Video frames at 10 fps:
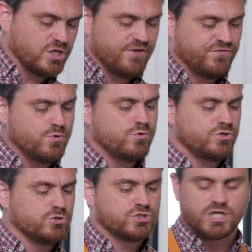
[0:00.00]
than if you
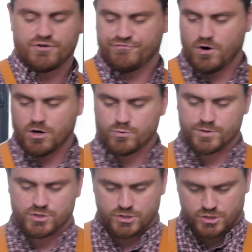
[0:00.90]
use the Giffard,
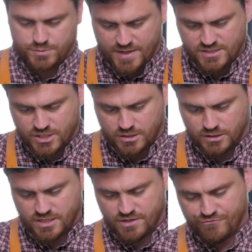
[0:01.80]
which is
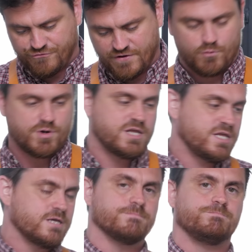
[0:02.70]
basically
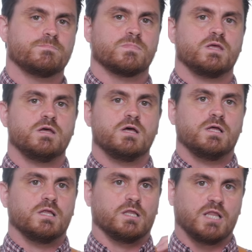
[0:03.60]
very
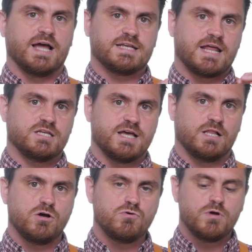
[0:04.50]
light and
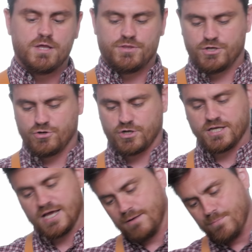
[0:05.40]
yellow, then you're
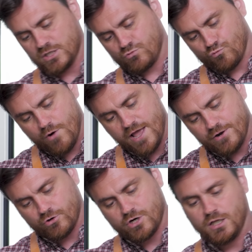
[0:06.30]
going to get a much
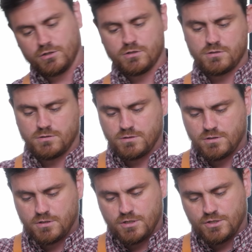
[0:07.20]
redder color.
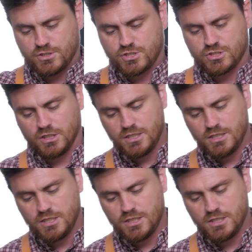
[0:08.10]
This is a